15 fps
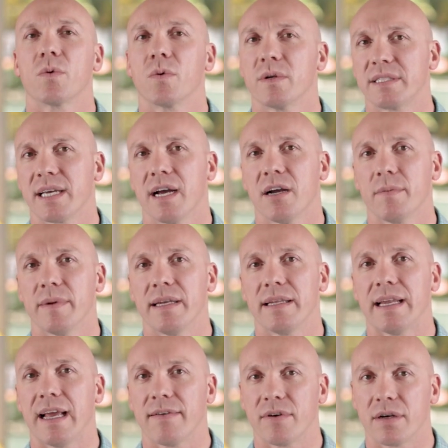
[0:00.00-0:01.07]
to retirement
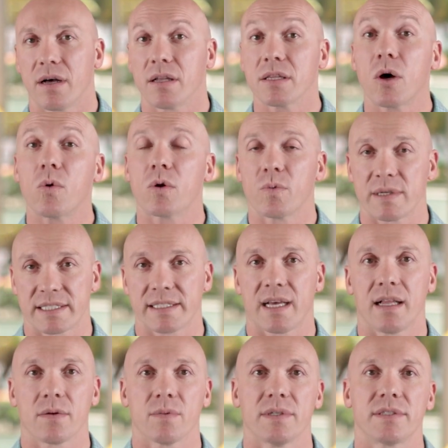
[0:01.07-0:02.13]
and have a lower risk
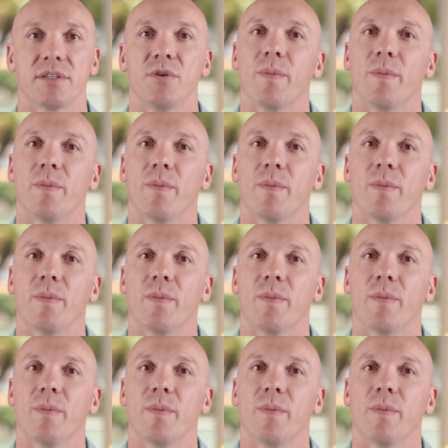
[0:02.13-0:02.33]
tolerance,